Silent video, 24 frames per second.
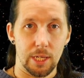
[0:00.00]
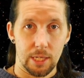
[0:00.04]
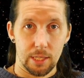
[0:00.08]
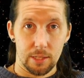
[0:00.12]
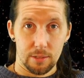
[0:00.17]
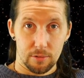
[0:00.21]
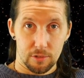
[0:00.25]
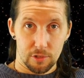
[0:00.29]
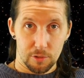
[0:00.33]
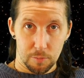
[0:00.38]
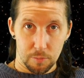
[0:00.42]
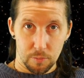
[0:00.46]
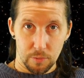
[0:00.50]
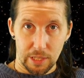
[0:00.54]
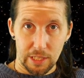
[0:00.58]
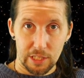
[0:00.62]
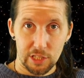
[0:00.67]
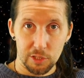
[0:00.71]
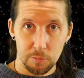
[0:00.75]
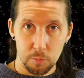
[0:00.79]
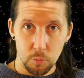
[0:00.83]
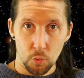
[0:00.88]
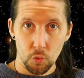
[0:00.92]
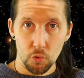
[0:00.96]
in
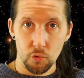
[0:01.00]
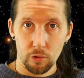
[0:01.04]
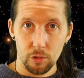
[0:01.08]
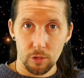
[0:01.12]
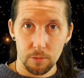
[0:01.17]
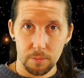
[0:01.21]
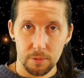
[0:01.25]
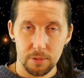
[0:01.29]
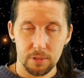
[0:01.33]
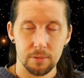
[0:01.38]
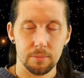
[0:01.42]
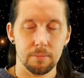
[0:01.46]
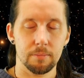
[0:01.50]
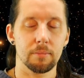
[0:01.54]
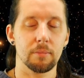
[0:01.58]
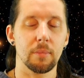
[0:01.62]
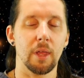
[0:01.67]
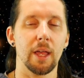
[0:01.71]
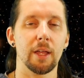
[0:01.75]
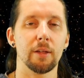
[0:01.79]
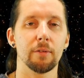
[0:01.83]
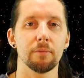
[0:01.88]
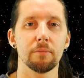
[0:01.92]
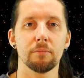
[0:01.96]
these small groups,
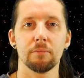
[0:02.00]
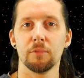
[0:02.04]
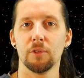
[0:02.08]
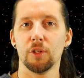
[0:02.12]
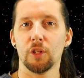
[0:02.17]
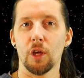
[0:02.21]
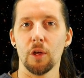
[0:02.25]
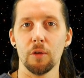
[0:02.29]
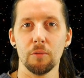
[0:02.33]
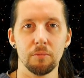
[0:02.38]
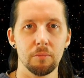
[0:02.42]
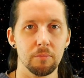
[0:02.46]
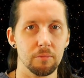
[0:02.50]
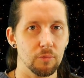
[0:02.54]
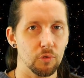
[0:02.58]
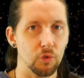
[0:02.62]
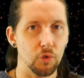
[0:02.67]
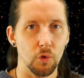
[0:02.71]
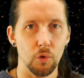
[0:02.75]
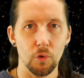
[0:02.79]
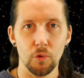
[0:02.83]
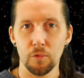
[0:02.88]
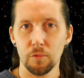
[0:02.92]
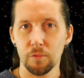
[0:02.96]
like, you know,
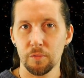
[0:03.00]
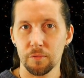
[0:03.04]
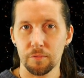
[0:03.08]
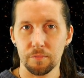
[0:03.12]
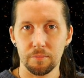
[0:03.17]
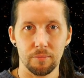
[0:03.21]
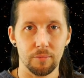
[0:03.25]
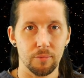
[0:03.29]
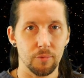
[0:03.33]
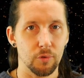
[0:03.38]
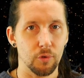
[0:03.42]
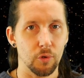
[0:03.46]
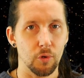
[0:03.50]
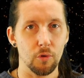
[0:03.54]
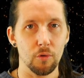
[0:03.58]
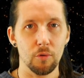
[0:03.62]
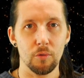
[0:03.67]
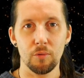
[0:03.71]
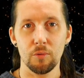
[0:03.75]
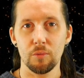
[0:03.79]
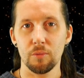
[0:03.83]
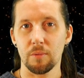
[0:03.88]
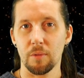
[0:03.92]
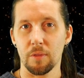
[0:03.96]
two,
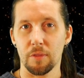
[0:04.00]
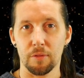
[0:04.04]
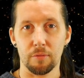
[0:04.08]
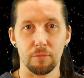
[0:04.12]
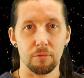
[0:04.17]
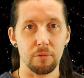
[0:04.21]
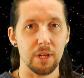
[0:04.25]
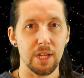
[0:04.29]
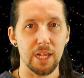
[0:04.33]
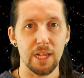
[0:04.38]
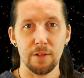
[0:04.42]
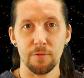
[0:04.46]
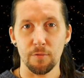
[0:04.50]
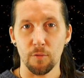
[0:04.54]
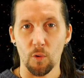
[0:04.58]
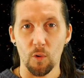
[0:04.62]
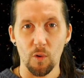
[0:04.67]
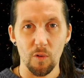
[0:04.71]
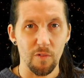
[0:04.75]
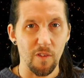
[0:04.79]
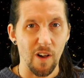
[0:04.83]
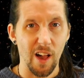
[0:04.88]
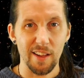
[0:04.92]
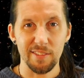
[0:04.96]
three,
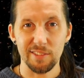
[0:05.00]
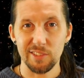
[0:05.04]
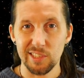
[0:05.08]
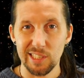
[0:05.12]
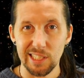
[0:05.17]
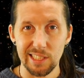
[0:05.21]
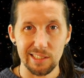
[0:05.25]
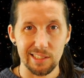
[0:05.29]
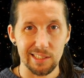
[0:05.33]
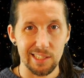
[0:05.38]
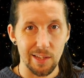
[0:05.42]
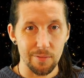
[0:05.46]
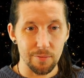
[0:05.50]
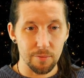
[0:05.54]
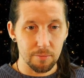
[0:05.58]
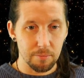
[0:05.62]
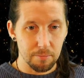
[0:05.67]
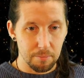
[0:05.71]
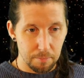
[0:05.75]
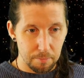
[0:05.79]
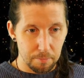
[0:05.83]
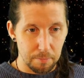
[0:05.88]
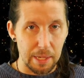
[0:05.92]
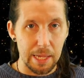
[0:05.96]
four, five, six,
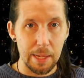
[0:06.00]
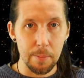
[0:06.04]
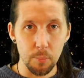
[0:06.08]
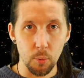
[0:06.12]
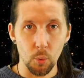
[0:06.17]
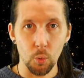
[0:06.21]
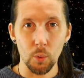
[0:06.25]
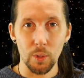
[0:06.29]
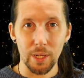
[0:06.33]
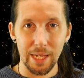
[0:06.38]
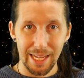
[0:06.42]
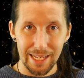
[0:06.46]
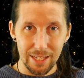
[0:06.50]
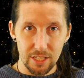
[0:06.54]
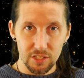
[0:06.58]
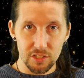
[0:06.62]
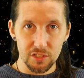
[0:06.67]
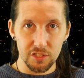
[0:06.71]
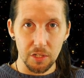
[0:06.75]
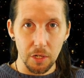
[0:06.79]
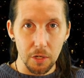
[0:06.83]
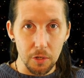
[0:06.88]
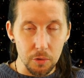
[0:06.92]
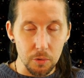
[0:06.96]
seven people in a
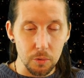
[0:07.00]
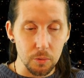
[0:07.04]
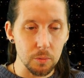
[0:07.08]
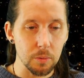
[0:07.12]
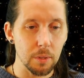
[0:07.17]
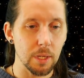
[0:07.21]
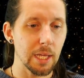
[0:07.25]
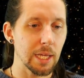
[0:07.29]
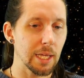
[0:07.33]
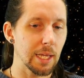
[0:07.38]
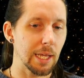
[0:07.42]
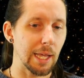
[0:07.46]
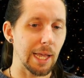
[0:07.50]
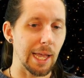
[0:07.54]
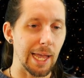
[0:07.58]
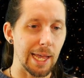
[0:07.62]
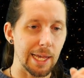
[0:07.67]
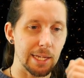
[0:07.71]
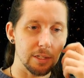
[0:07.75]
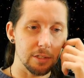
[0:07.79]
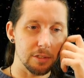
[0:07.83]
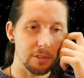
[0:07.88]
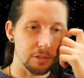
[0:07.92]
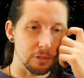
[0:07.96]
circle,
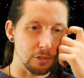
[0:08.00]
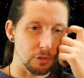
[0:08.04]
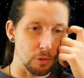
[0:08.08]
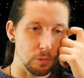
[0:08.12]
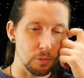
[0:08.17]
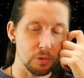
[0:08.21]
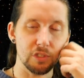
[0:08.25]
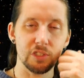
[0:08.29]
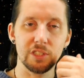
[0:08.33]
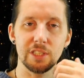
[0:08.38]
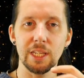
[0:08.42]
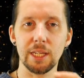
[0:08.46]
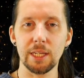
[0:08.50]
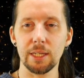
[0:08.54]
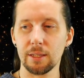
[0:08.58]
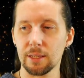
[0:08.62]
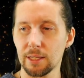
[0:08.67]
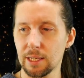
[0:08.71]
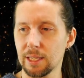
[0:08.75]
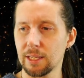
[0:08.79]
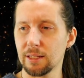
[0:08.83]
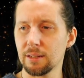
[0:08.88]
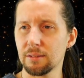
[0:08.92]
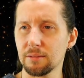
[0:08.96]
and you
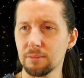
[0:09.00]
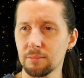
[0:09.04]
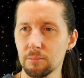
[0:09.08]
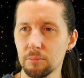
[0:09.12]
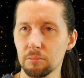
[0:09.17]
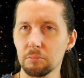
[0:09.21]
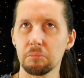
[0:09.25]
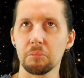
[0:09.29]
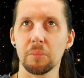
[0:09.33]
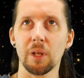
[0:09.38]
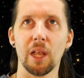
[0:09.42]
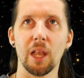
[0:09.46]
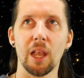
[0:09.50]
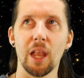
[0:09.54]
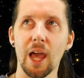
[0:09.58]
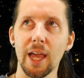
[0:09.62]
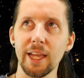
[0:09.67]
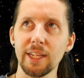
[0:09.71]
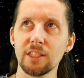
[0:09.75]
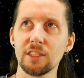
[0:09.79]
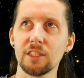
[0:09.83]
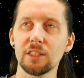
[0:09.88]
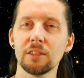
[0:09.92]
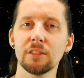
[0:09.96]
sit in
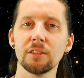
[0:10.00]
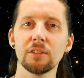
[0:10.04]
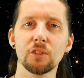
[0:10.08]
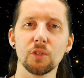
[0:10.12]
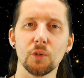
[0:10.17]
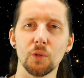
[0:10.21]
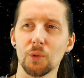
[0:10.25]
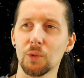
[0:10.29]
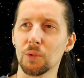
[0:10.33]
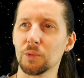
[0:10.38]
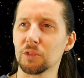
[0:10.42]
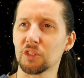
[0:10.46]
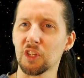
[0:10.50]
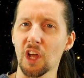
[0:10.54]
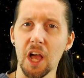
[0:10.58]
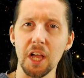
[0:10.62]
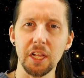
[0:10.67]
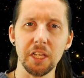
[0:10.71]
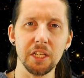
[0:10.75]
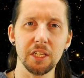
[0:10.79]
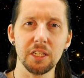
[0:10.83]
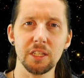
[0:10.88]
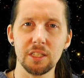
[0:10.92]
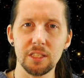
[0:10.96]
lightened or
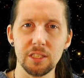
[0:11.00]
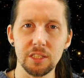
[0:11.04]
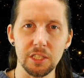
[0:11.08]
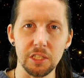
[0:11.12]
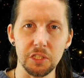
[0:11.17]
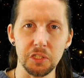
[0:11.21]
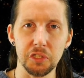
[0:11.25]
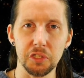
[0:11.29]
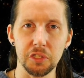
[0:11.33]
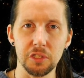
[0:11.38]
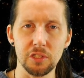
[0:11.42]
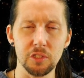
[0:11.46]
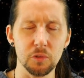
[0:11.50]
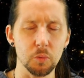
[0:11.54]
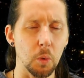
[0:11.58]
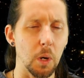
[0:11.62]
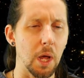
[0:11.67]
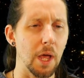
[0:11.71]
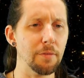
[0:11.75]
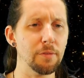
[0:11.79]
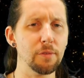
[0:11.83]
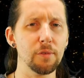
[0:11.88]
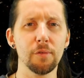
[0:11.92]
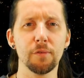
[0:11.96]
darkened conditions,
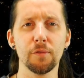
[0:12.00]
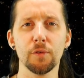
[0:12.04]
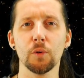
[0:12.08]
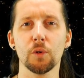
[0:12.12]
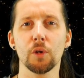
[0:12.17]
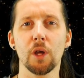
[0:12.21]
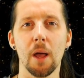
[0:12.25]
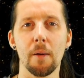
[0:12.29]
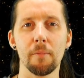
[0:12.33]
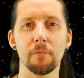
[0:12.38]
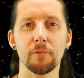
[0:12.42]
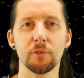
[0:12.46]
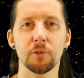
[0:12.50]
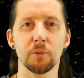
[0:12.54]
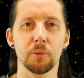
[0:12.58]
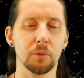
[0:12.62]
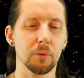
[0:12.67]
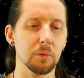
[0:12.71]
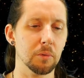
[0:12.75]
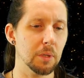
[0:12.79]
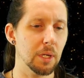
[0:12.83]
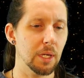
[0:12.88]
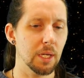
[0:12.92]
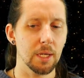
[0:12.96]
whatever you feel
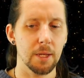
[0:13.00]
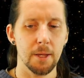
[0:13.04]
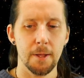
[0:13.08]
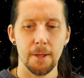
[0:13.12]
comfortable.